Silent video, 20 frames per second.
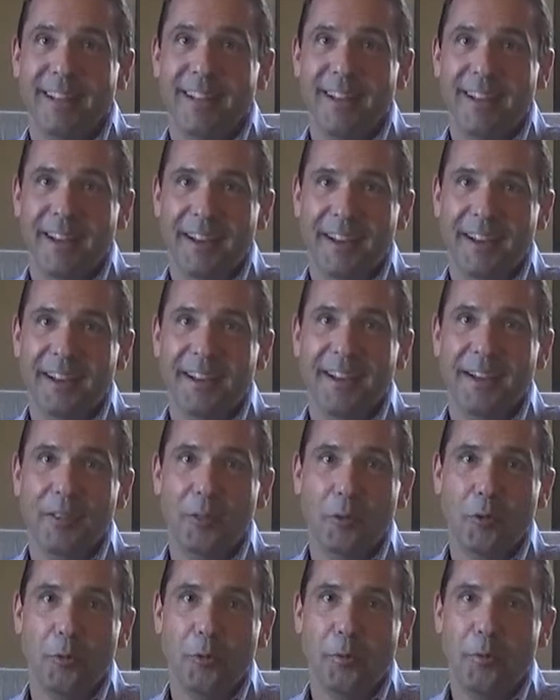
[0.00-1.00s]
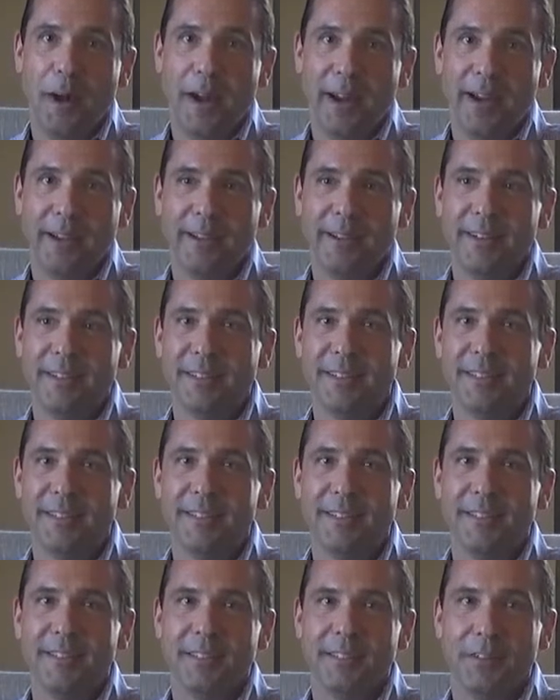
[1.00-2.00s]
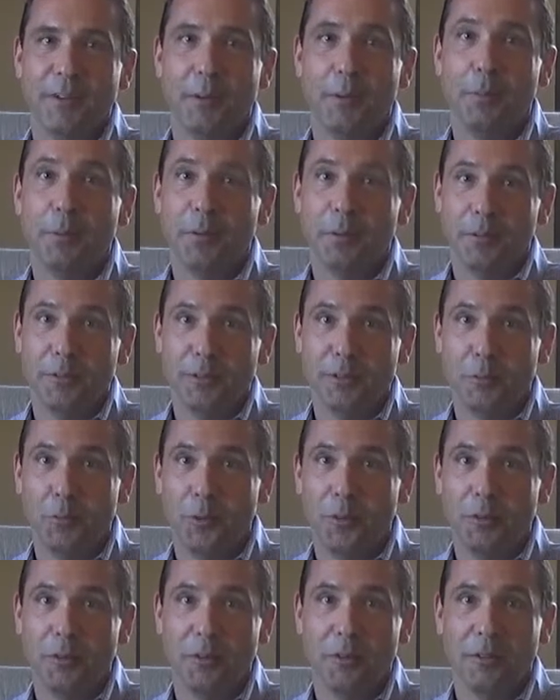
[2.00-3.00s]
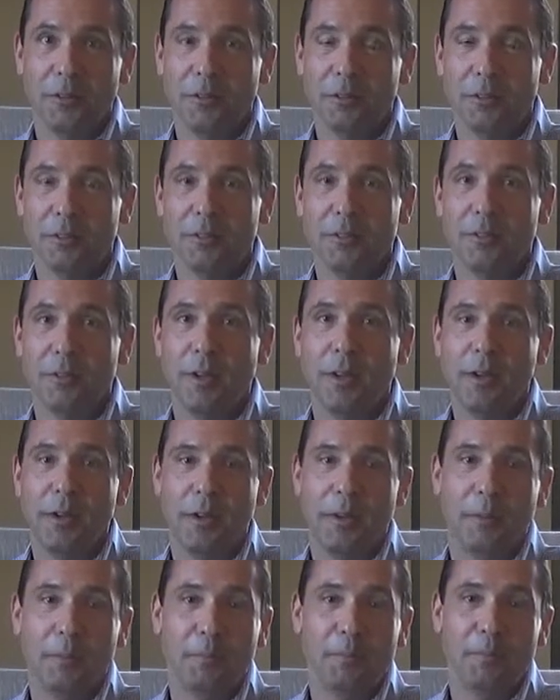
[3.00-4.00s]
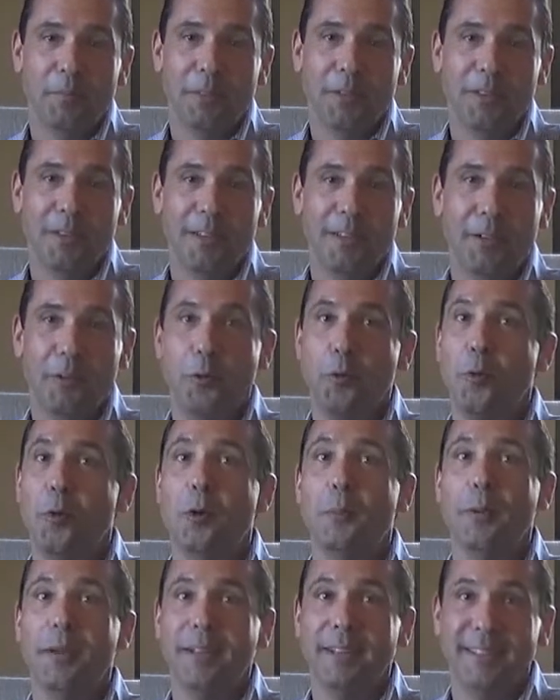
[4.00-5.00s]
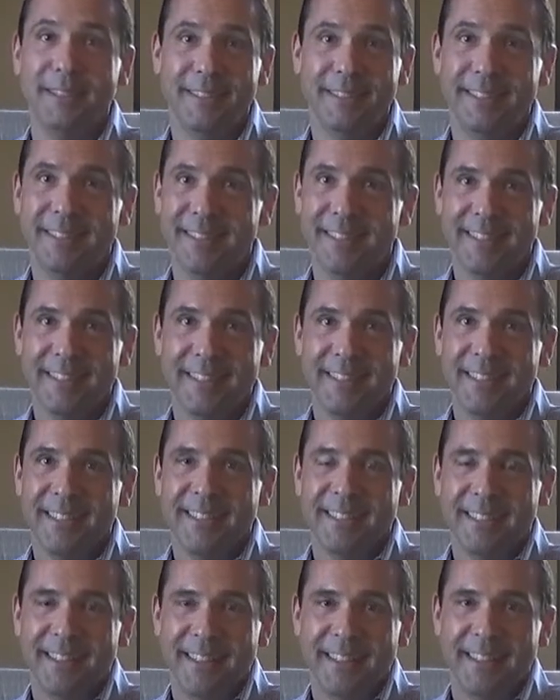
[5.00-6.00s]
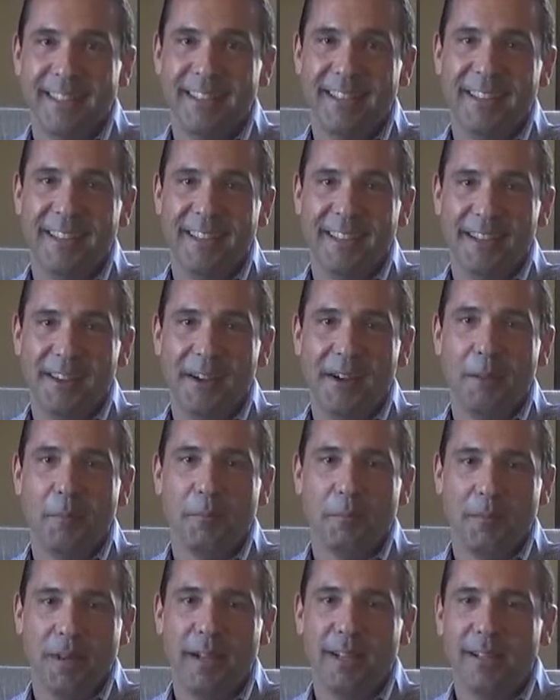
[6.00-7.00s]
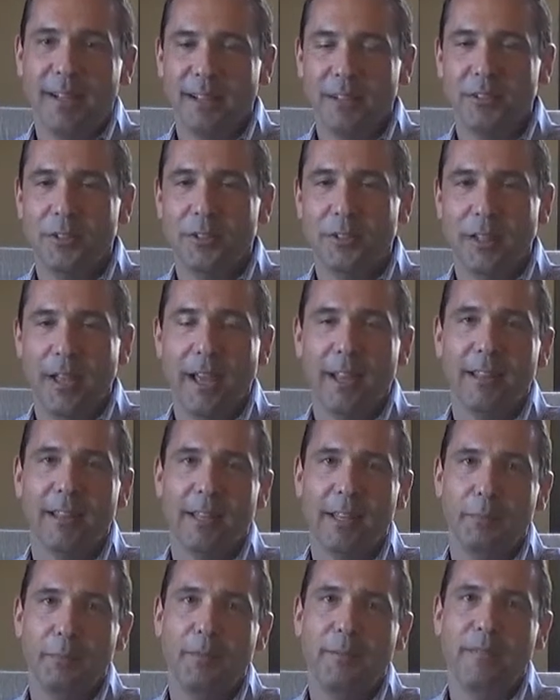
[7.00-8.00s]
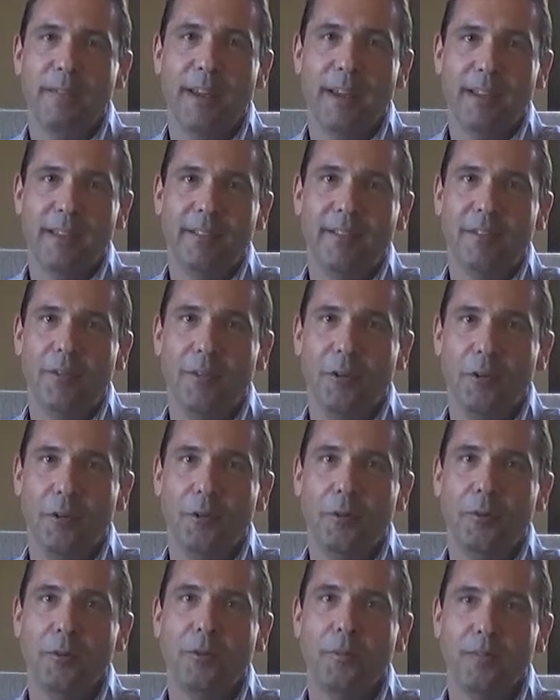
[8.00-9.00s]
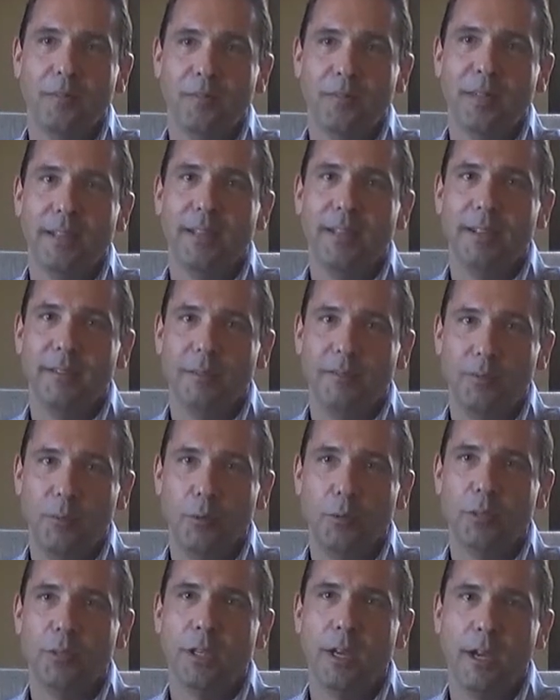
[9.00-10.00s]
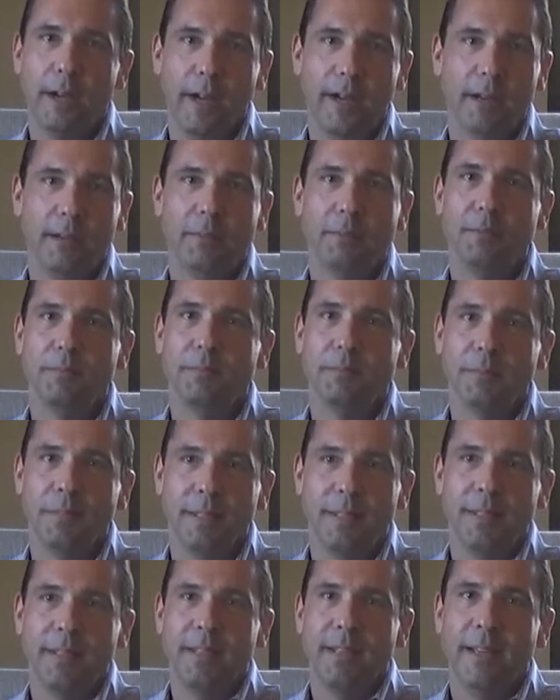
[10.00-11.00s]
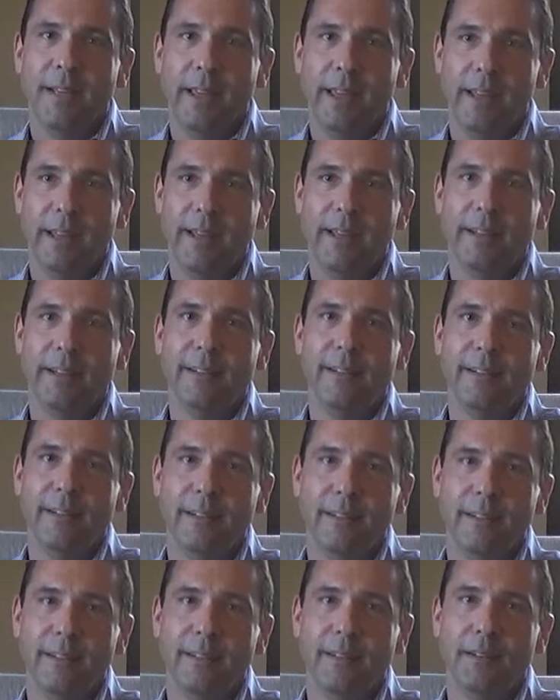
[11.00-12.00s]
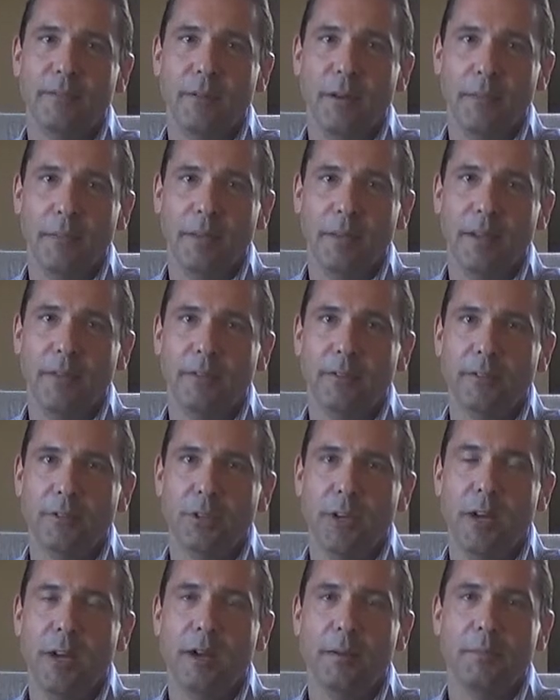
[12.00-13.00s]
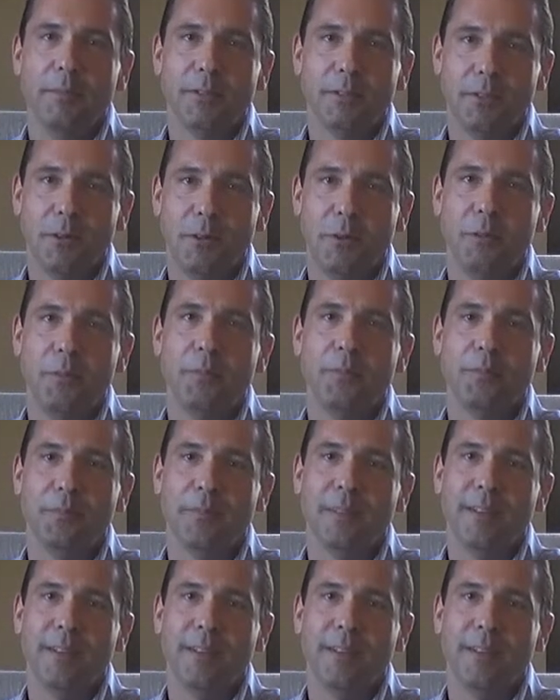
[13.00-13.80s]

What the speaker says: although my numbers were enormous, I took that leap of faith to go in full-time and give up the other job. So,